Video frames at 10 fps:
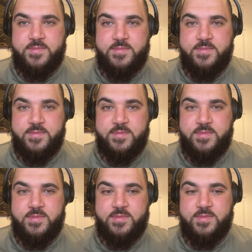
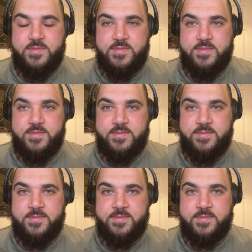
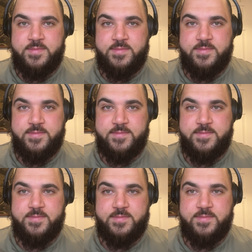
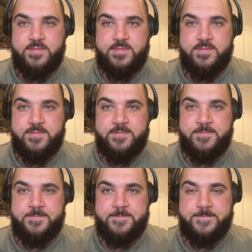
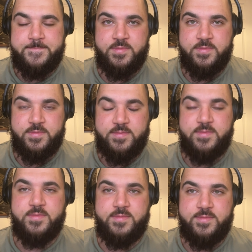
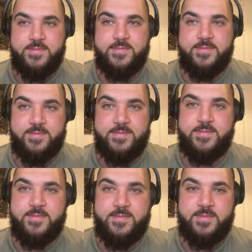
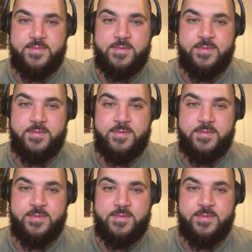(not speaking)